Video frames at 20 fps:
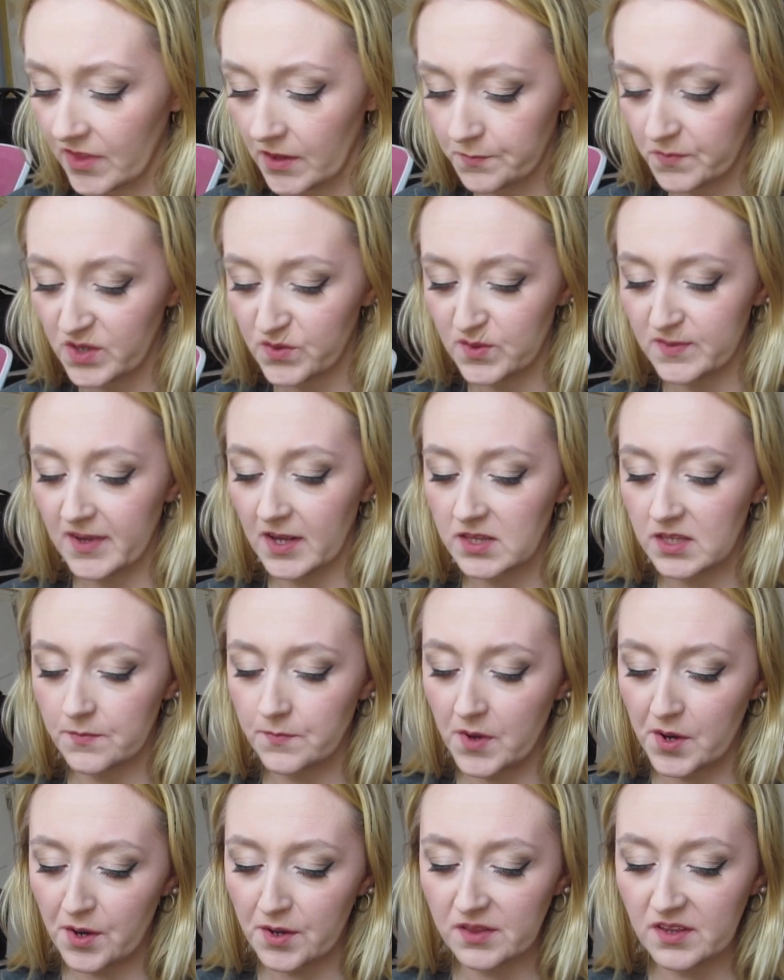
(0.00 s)
But we've got the
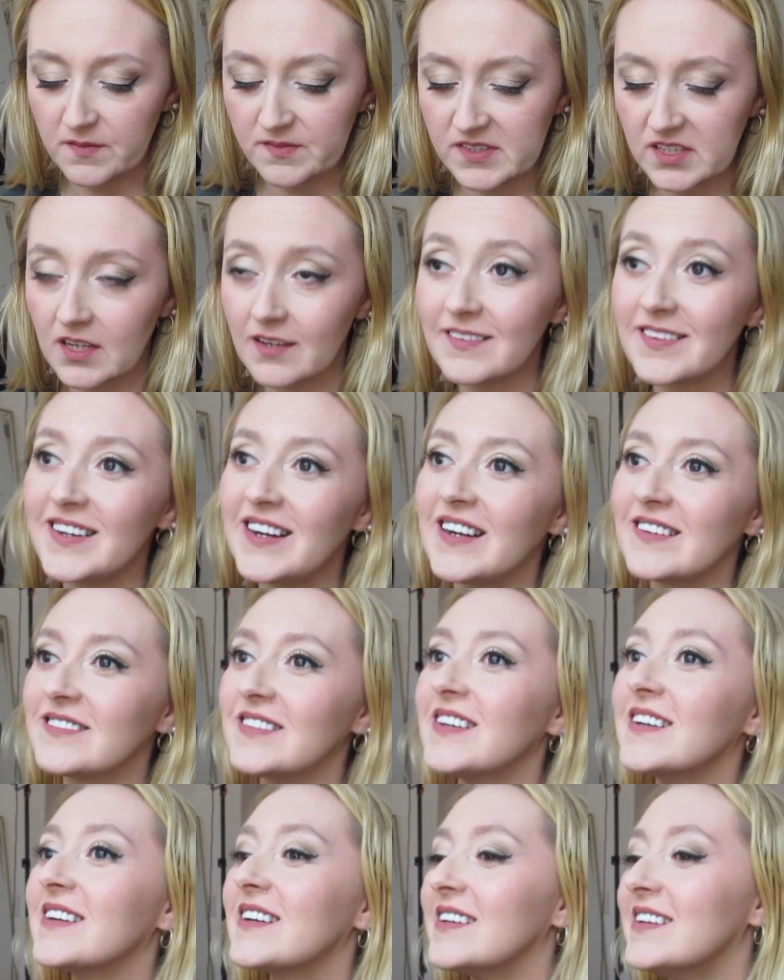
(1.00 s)
Merit lipstick in
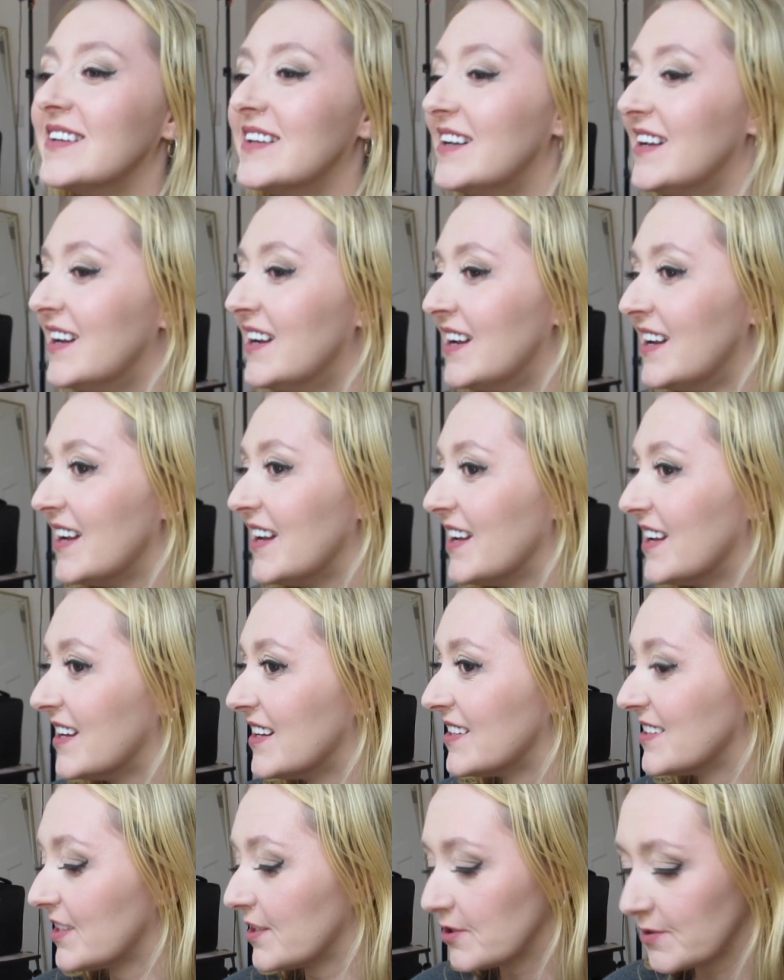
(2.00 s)
Classic.
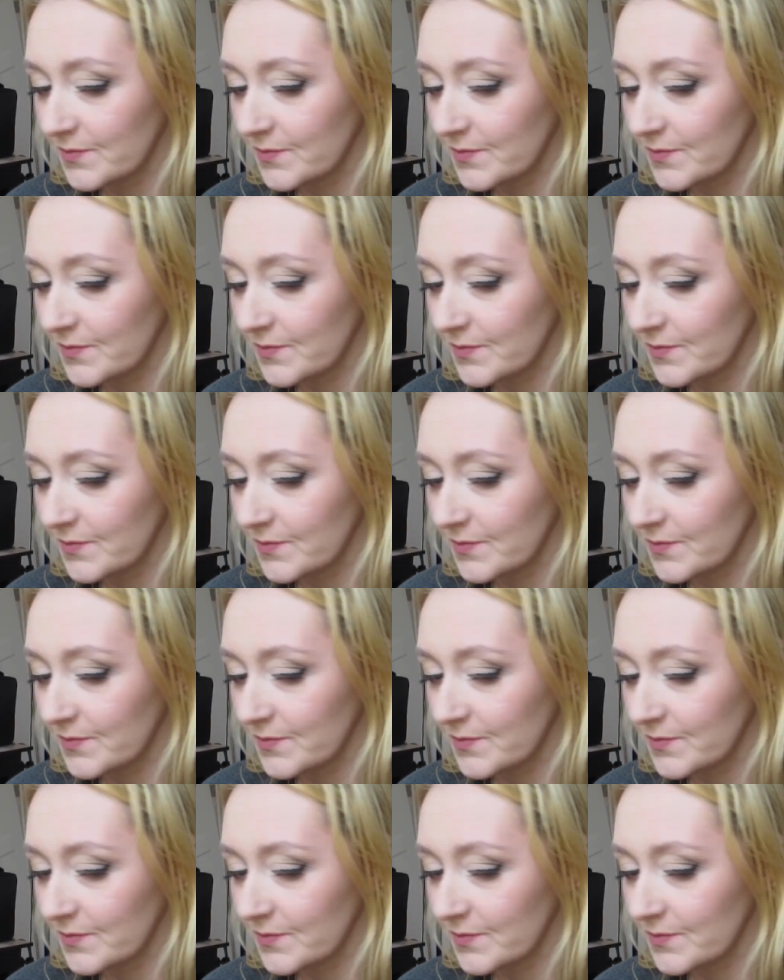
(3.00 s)
And